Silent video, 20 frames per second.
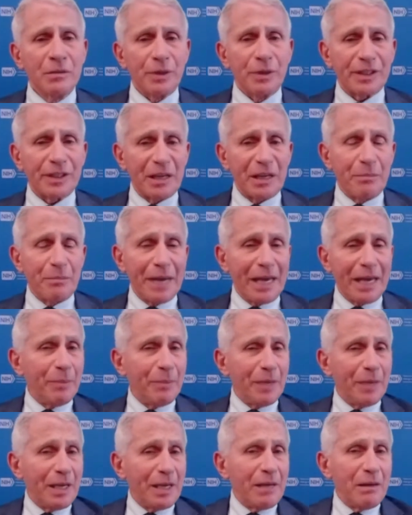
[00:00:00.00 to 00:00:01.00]
but there may
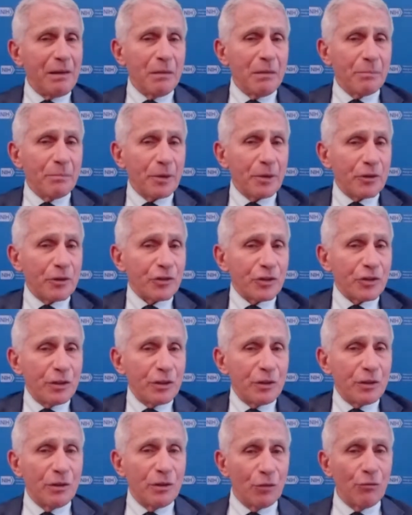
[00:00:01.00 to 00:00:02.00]
be
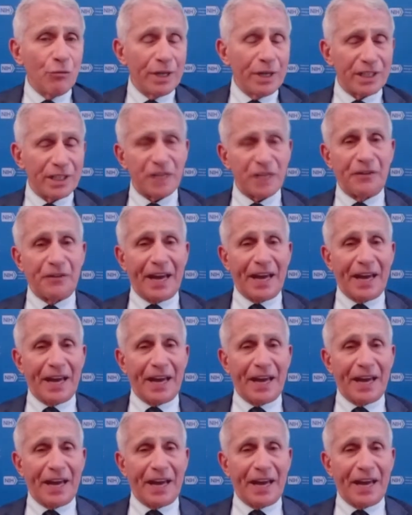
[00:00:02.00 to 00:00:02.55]
personal risk